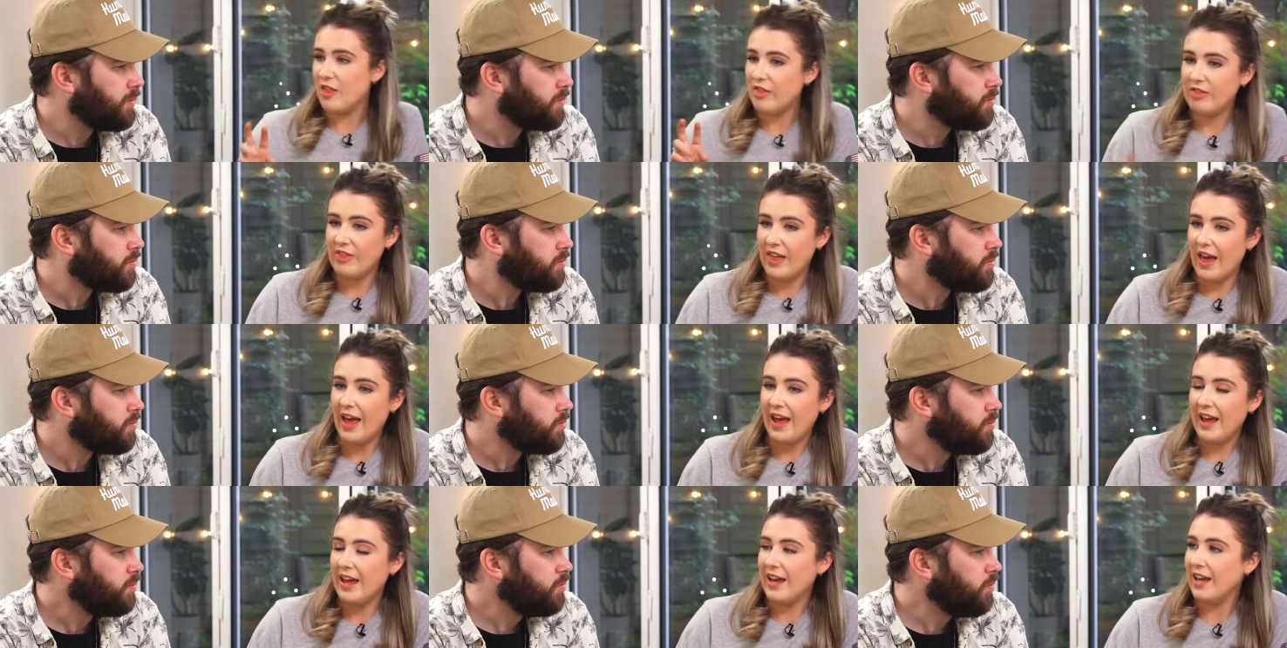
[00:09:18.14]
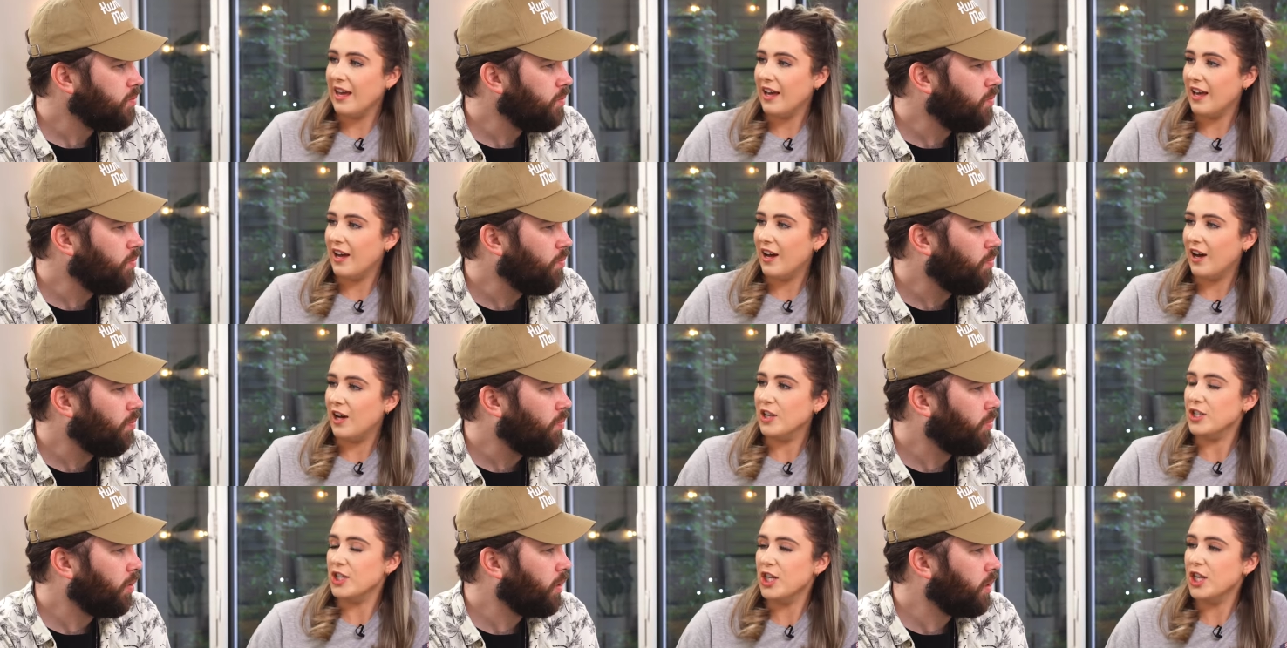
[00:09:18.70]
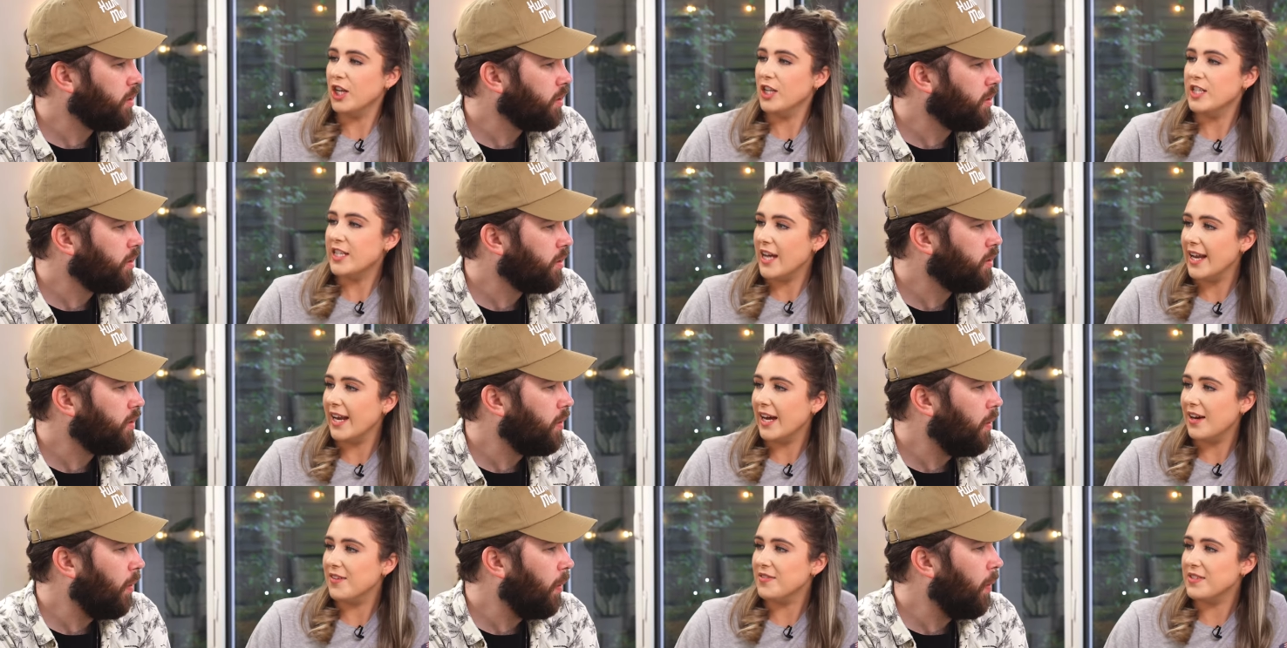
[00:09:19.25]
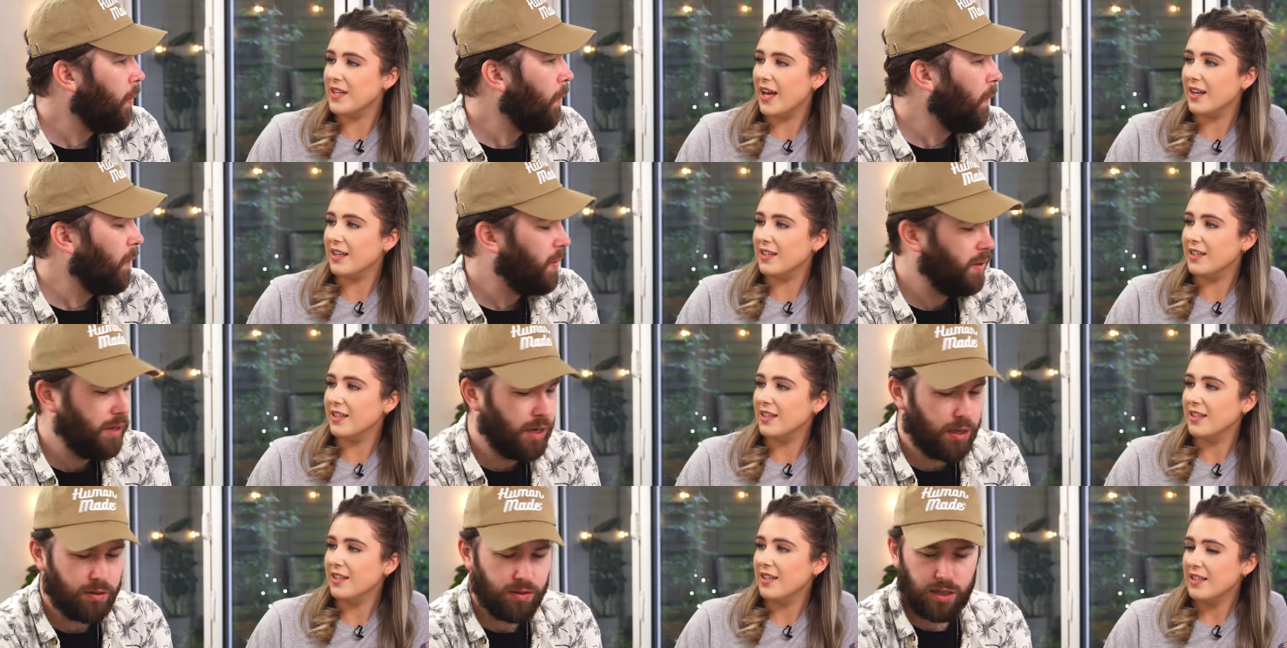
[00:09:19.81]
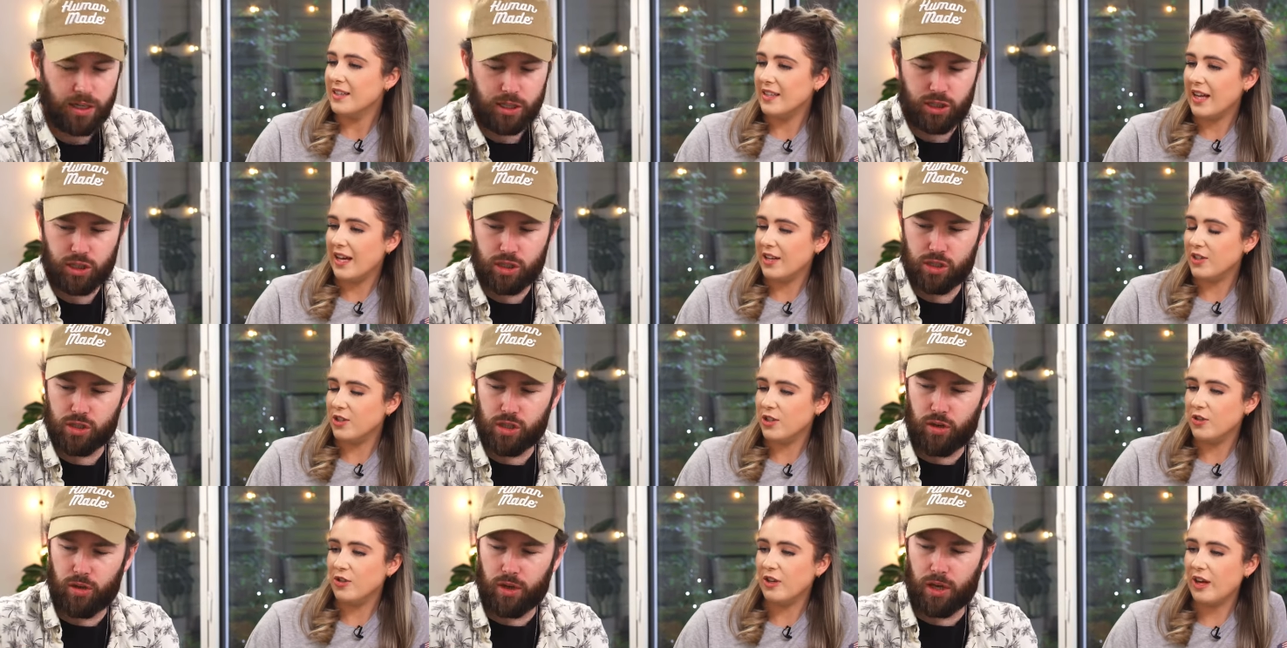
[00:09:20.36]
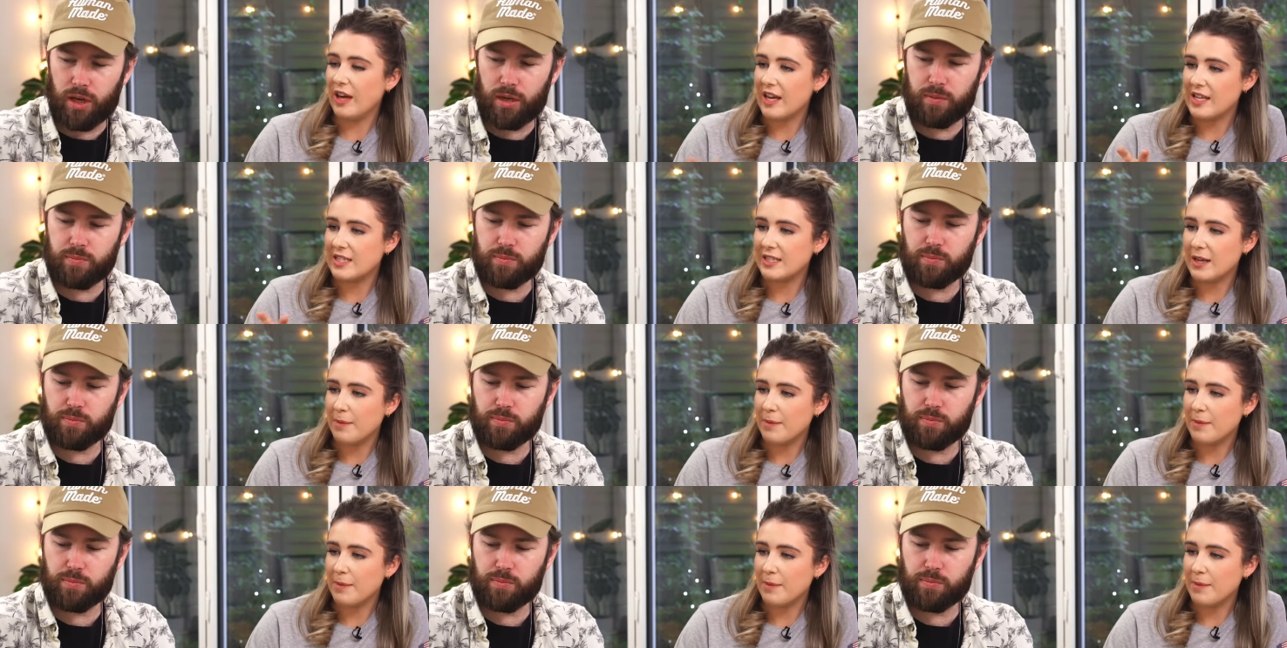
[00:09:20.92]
Speaker 1: They are 10 out of 10. Yeah, delicious. That nougat, nougat, is